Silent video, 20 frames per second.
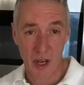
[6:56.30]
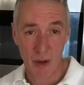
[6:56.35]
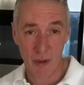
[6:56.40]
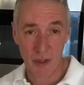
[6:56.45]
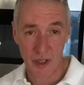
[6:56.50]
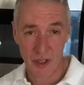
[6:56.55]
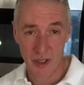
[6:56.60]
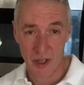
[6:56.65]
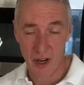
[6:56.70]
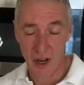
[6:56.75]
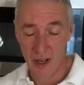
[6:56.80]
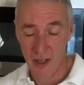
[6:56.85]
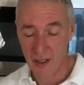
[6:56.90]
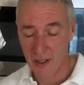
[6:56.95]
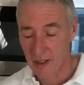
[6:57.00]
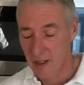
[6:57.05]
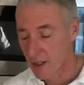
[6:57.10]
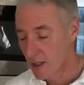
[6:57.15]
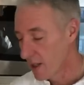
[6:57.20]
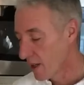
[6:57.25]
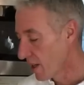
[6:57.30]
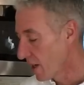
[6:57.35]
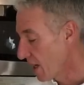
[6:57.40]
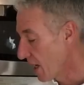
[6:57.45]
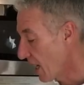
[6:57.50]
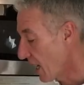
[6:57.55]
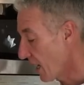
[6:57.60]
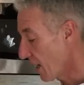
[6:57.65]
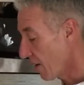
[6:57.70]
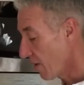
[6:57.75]
how we start.
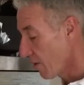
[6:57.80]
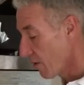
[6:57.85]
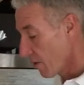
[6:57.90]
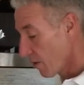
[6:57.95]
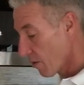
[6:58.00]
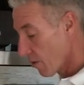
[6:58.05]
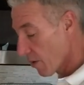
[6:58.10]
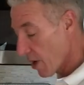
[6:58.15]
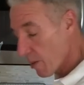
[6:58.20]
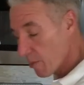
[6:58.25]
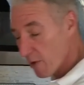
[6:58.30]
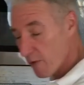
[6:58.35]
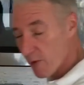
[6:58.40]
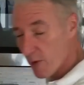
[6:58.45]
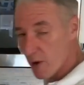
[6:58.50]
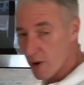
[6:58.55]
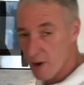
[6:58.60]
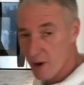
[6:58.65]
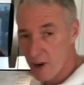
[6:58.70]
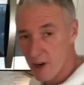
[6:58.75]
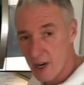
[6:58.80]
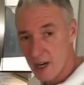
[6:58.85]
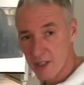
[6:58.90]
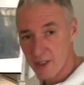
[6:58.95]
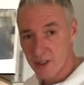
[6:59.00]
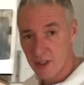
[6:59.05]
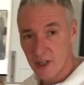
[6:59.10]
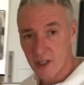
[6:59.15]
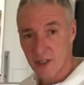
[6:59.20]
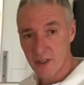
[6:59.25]
Right before I
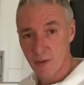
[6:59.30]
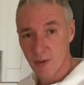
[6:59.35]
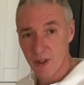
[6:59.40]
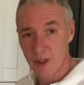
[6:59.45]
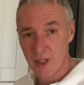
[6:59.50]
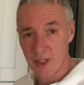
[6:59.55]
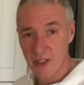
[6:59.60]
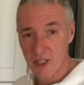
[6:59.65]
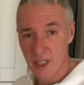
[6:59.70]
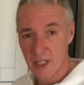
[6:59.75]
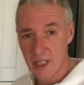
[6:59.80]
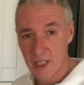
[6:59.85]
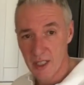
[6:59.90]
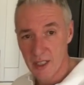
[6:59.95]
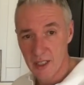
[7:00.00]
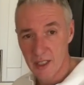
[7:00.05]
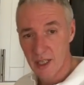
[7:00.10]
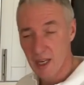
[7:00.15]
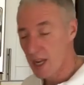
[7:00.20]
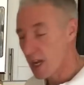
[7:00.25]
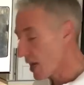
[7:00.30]
started with the chicken